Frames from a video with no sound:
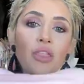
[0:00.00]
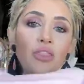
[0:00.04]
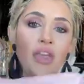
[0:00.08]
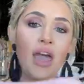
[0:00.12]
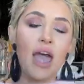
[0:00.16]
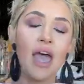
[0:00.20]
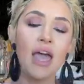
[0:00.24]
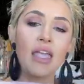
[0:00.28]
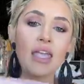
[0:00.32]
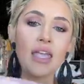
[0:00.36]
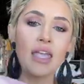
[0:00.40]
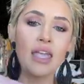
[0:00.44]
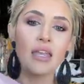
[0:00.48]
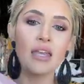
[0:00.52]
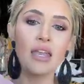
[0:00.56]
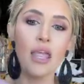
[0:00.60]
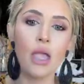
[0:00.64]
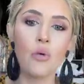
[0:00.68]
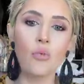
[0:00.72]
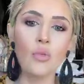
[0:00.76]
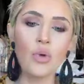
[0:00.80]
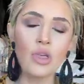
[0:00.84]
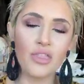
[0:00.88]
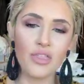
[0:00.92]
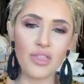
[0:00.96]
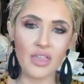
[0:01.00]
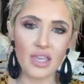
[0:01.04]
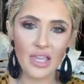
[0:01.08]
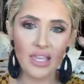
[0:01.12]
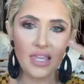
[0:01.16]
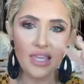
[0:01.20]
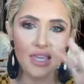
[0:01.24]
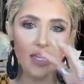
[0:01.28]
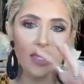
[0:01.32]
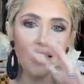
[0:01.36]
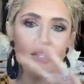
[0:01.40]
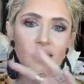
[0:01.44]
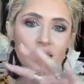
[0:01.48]
that in and with the
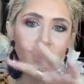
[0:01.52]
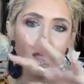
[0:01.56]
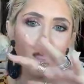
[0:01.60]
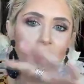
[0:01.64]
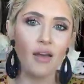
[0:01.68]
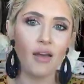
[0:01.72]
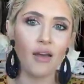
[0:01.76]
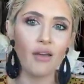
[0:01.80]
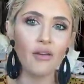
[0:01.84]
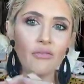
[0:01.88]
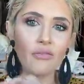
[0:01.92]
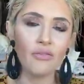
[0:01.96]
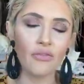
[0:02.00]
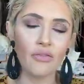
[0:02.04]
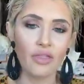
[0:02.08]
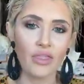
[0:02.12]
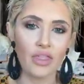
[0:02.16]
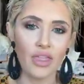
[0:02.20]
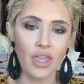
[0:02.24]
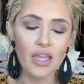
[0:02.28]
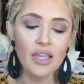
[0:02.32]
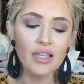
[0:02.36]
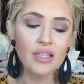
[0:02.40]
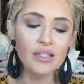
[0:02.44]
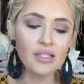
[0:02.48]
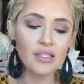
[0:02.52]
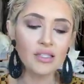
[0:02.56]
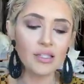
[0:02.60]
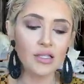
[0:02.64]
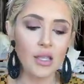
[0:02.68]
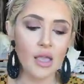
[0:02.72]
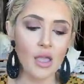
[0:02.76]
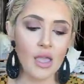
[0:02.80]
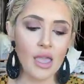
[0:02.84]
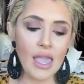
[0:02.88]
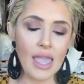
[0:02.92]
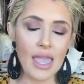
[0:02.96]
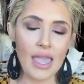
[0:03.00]
heat of this
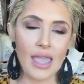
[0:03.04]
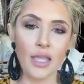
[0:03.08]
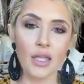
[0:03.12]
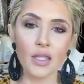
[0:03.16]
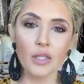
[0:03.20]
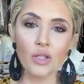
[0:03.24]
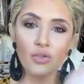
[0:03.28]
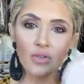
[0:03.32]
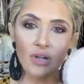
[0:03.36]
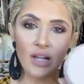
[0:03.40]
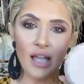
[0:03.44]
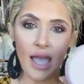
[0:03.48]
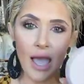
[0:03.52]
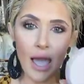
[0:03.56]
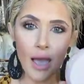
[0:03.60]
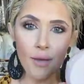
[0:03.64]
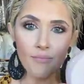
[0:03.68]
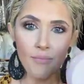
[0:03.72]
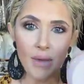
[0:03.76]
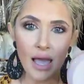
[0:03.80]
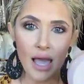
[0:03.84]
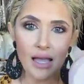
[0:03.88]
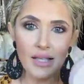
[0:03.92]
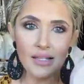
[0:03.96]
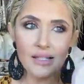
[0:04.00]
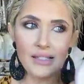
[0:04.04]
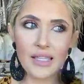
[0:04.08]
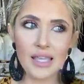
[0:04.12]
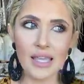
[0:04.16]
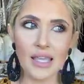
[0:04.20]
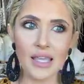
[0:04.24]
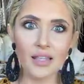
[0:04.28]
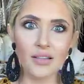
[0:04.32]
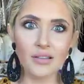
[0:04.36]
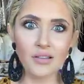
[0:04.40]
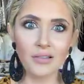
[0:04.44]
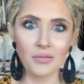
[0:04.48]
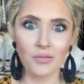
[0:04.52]
and the rehab mask,
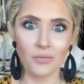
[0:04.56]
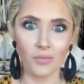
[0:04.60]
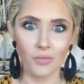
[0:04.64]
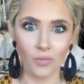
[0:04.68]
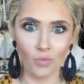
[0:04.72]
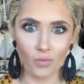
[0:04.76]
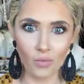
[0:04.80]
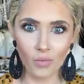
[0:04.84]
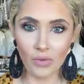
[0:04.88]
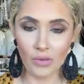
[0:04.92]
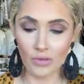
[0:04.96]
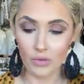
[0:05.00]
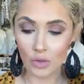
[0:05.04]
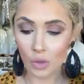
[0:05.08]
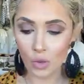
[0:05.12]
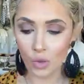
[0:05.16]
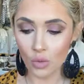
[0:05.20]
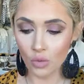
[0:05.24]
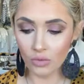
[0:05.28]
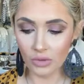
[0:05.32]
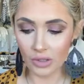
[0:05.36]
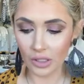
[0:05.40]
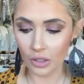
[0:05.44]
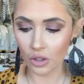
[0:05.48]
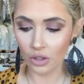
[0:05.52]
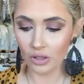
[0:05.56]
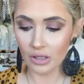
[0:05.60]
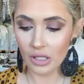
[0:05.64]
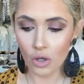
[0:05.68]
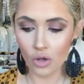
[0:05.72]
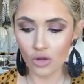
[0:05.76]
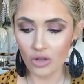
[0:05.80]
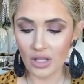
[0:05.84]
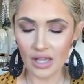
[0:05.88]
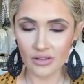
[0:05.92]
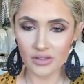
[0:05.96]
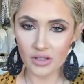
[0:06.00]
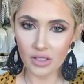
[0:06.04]
it you literally
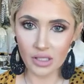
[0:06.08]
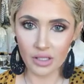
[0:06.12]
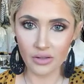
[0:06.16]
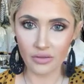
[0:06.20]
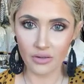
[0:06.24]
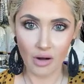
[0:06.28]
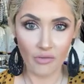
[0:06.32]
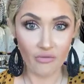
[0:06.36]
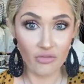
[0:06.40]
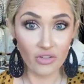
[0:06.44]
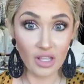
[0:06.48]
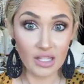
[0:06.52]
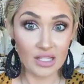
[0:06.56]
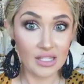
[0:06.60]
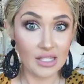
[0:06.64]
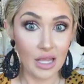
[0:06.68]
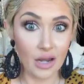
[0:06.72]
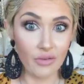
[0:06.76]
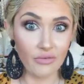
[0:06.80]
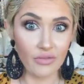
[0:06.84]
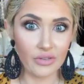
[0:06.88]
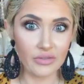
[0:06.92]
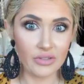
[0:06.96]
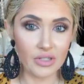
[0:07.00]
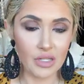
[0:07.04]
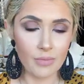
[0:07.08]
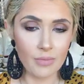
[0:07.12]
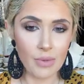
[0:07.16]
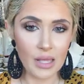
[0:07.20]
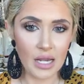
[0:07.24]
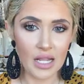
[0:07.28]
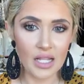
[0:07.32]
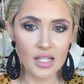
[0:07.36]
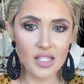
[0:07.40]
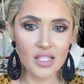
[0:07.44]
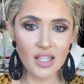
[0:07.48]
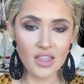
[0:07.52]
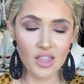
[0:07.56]
only have to leave it on for like 10 15
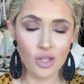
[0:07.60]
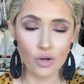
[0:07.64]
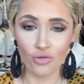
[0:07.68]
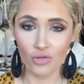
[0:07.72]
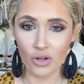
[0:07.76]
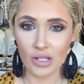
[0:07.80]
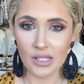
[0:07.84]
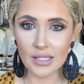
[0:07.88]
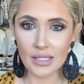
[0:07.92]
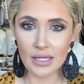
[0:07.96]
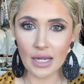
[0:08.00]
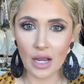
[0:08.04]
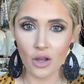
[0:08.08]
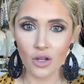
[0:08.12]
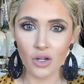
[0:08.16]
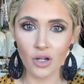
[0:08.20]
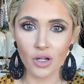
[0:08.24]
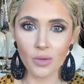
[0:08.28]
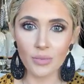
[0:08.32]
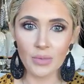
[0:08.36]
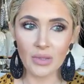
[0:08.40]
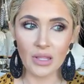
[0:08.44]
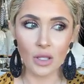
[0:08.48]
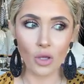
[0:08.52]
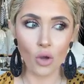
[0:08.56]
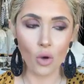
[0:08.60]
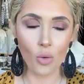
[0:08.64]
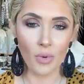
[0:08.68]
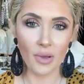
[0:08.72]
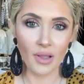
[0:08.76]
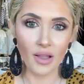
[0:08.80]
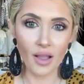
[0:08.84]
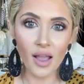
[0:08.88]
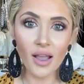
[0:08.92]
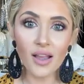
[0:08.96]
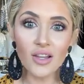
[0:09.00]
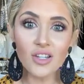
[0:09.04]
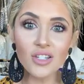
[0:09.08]
minutes and then rinse it out you're gonna be like oh my
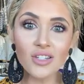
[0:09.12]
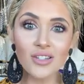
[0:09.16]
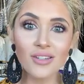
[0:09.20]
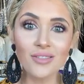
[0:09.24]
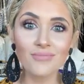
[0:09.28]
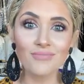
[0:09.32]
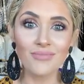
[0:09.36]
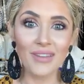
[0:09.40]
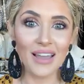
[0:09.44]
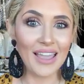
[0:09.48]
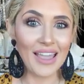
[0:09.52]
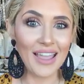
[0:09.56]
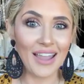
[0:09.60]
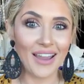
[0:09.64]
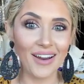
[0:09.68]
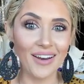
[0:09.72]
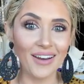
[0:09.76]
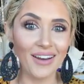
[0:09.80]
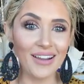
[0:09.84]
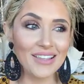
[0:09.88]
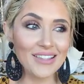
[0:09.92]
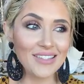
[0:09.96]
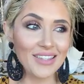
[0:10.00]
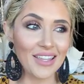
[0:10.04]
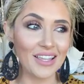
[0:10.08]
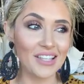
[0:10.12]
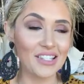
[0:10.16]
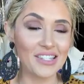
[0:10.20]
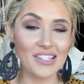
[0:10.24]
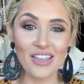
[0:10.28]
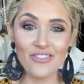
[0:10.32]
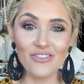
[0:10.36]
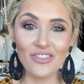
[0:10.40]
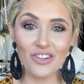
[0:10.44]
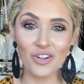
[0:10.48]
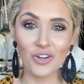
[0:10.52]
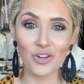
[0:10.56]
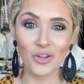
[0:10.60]
gosh my hair is like a
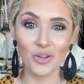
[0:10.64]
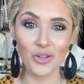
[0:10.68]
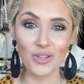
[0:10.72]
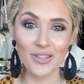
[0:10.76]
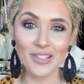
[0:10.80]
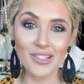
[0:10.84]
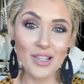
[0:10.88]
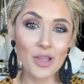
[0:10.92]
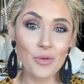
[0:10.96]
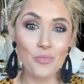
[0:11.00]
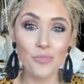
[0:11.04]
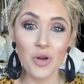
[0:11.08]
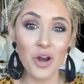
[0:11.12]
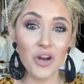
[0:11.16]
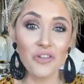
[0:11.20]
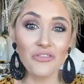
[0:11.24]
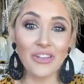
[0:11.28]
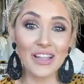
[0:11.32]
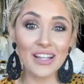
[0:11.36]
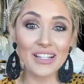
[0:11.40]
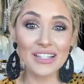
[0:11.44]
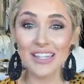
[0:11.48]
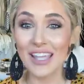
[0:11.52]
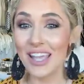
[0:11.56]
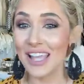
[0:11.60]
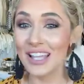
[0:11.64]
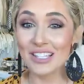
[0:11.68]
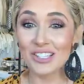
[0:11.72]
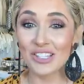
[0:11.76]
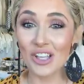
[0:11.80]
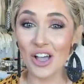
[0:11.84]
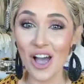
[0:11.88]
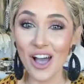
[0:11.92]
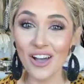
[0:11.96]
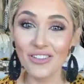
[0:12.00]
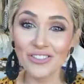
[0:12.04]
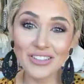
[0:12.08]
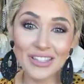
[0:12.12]
seven year old's perfect and
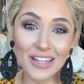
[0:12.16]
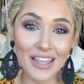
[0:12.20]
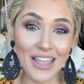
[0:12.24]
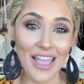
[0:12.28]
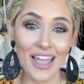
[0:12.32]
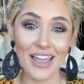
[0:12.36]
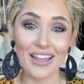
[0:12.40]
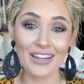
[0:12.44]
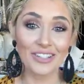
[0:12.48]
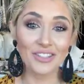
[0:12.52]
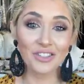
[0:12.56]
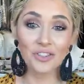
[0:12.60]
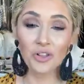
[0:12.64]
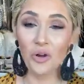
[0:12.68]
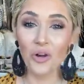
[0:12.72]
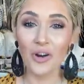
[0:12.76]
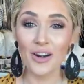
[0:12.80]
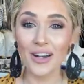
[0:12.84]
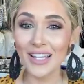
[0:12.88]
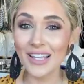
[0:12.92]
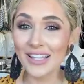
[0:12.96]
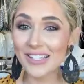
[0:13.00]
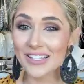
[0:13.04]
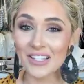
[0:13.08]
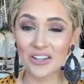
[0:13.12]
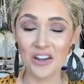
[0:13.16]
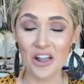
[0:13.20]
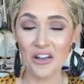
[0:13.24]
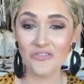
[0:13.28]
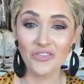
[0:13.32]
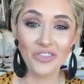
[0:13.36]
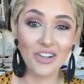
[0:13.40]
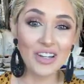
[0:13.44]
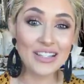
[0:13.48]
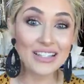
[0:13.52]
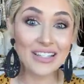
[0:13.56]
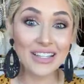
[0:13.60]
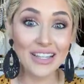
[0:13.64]
soft and glorious and not
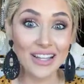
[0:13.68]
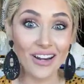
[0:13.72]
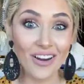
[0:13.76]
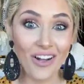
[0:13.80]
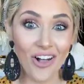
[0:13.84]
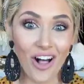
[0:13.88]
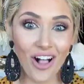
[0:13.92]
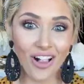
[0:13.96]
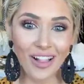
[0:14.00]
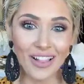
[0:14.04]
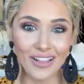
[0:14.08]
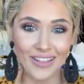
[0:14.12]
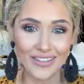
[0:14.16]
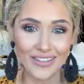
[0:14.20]
frizzy at all